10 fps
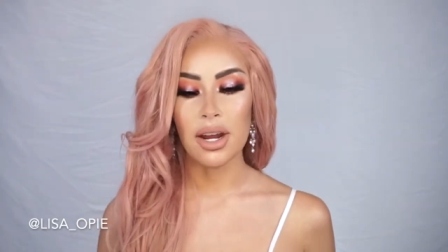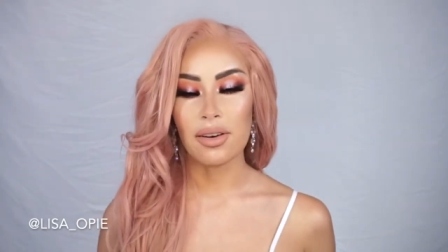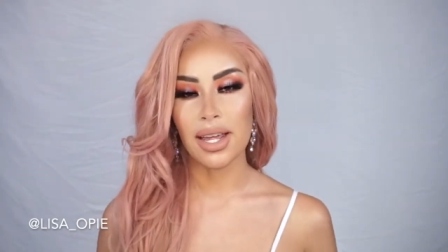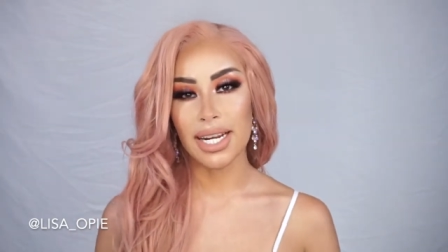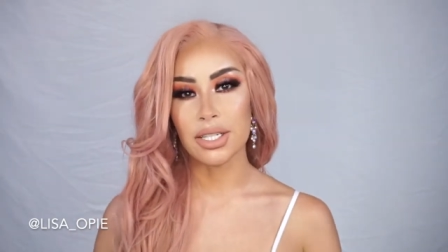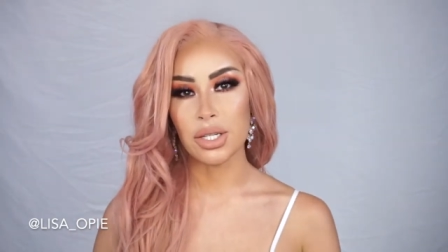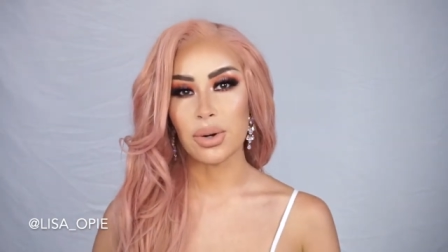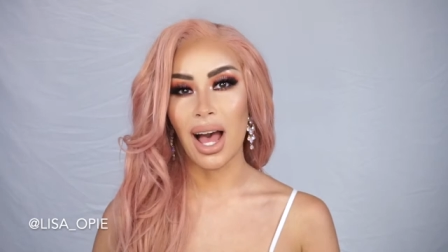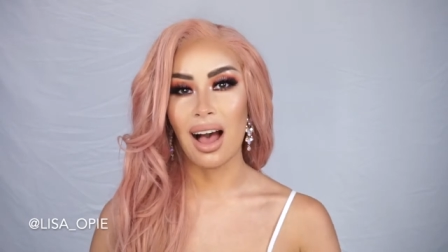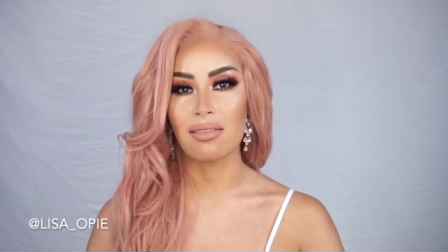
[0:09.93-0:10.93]
know that I
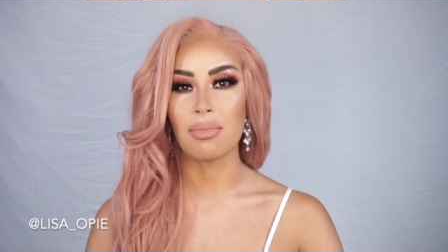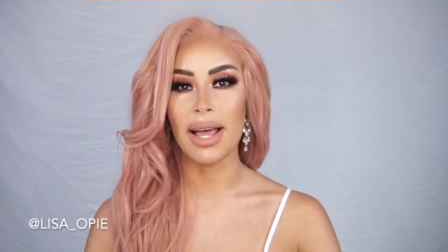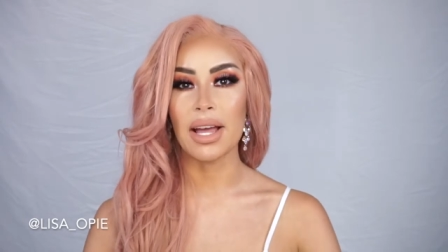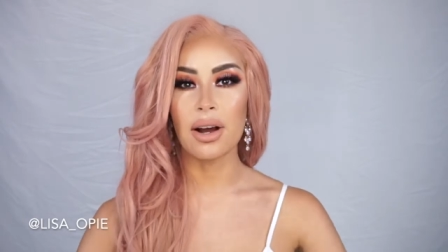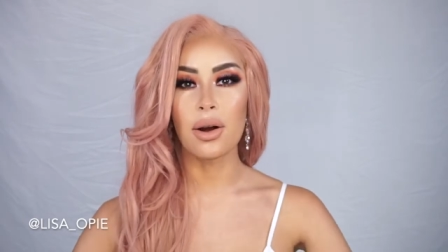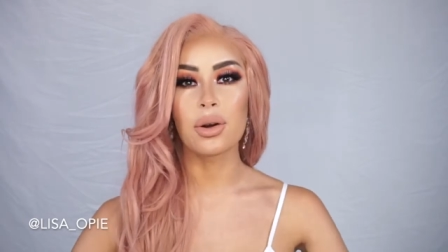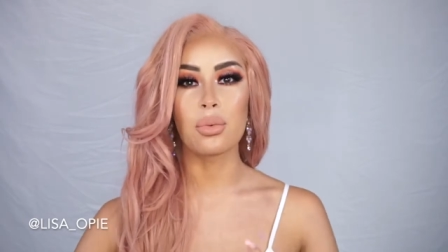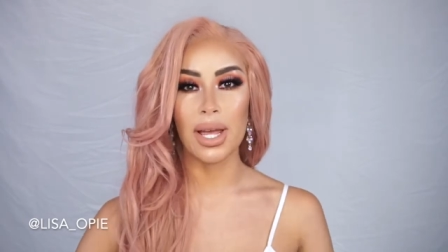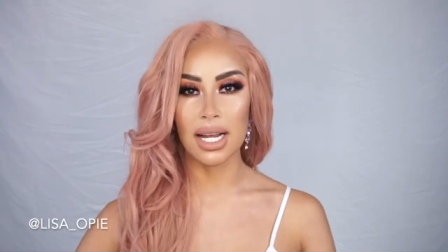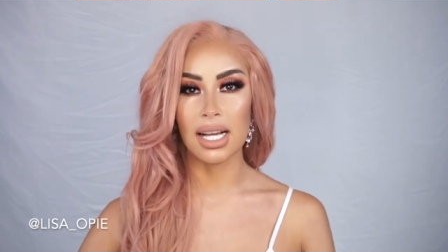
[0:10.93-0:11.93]
do have my
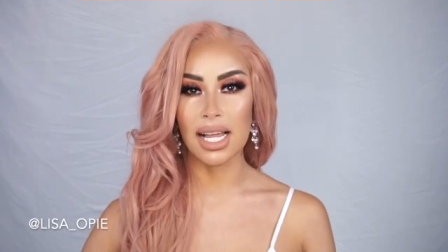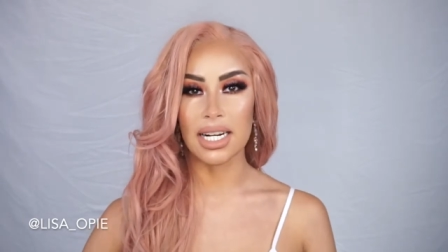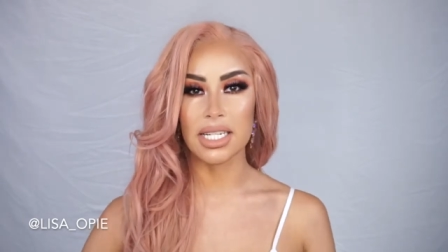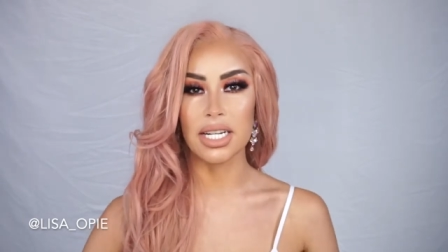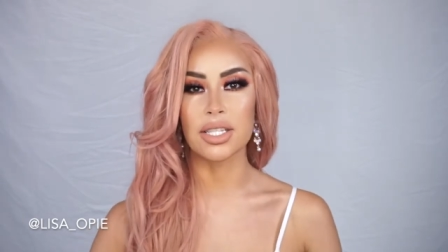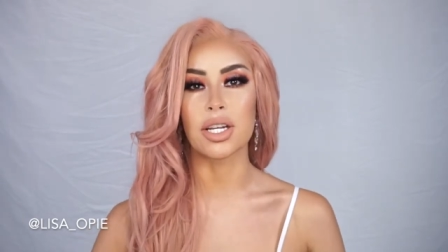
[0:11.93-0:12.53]
own wig collection.